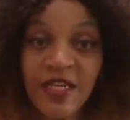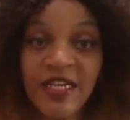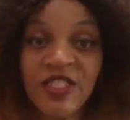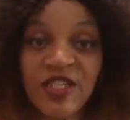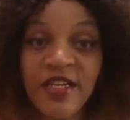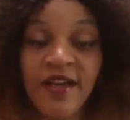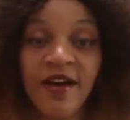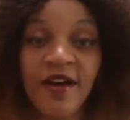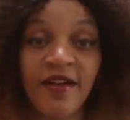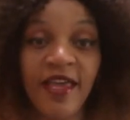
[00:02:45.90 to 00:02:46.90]
she
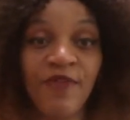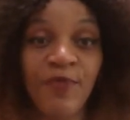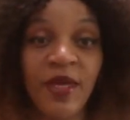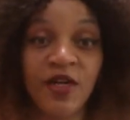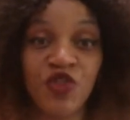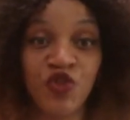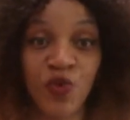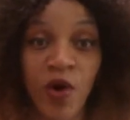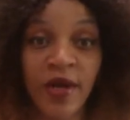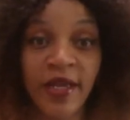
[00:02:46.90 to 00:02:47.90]
uh, gave me a
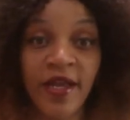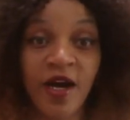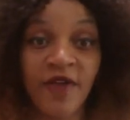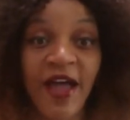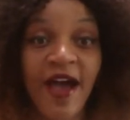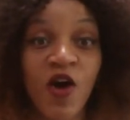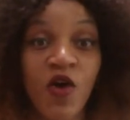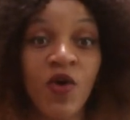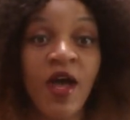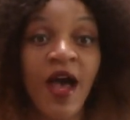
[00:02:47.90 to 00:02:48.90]
drawing of
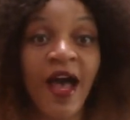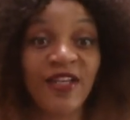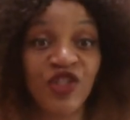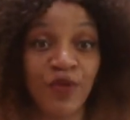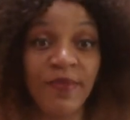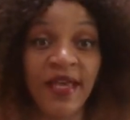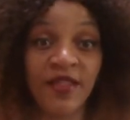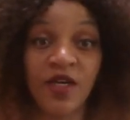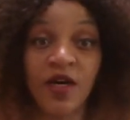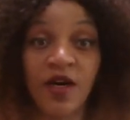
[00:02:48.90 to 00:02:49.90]
how I should make
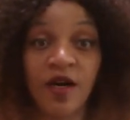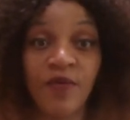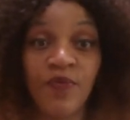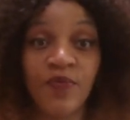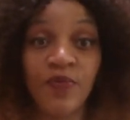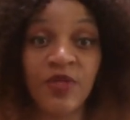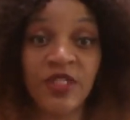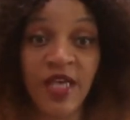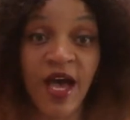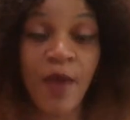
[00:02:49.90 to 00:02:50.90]
the uh, the
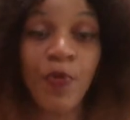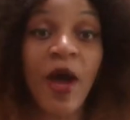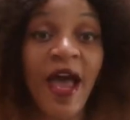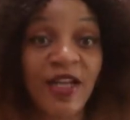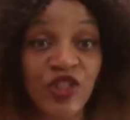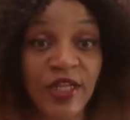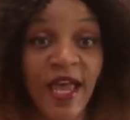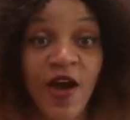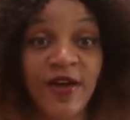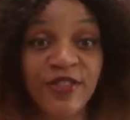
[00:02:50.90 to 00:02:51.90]
top or actually
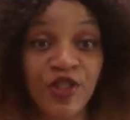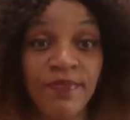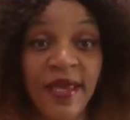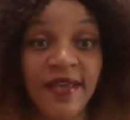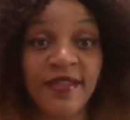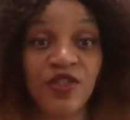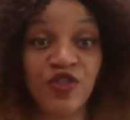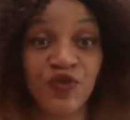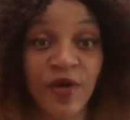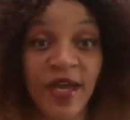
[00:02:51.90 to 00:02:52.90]
how I should make the
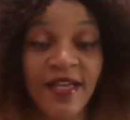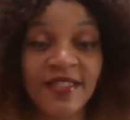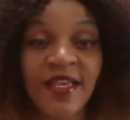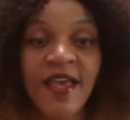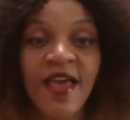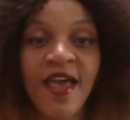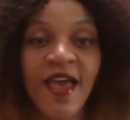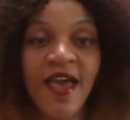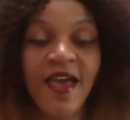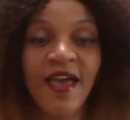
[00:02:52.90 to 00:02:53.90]
dress
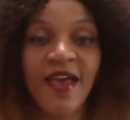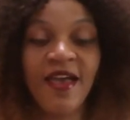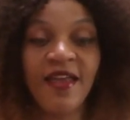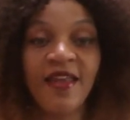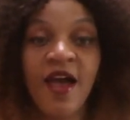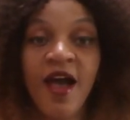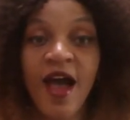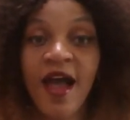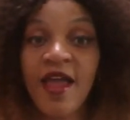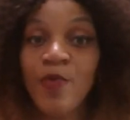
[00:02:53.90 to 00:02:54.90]
and
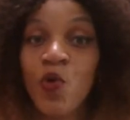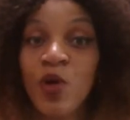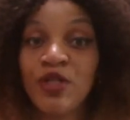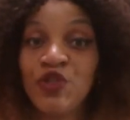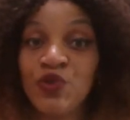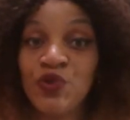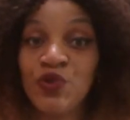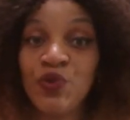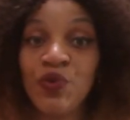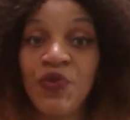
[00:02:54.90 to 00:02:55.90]
I am going to
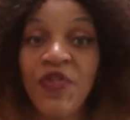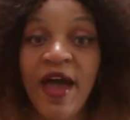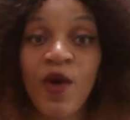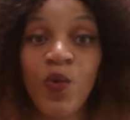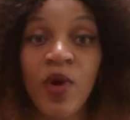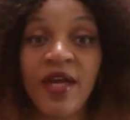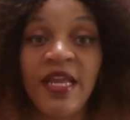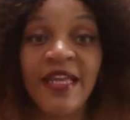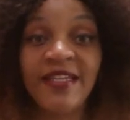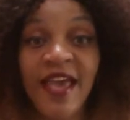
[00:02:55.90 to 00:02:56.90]
do that one
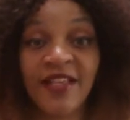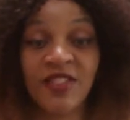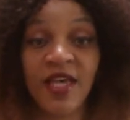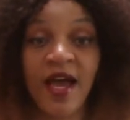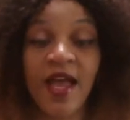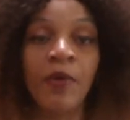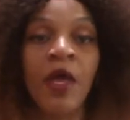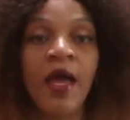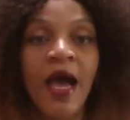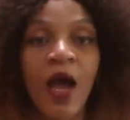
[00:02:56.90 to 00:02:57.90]
next time.
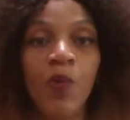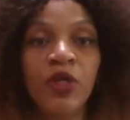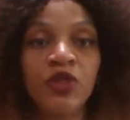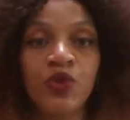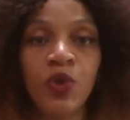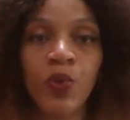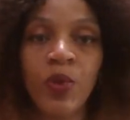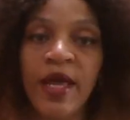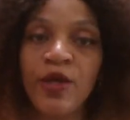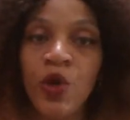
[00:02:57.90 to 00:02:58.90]
I want to do it
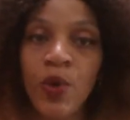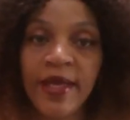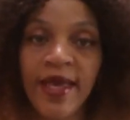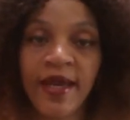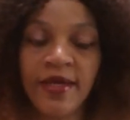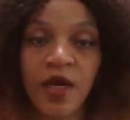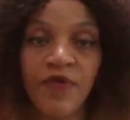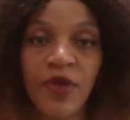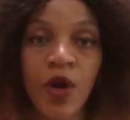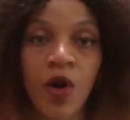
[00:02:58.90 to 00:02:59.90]
when I know I got enough
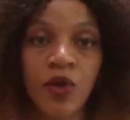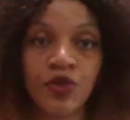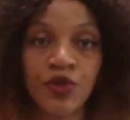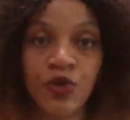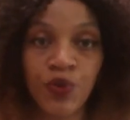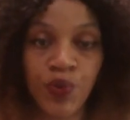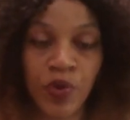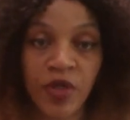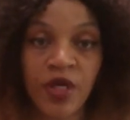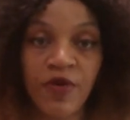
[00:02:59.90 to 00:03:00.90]
yarn to
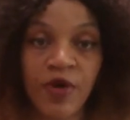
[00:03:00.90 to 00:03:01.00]
really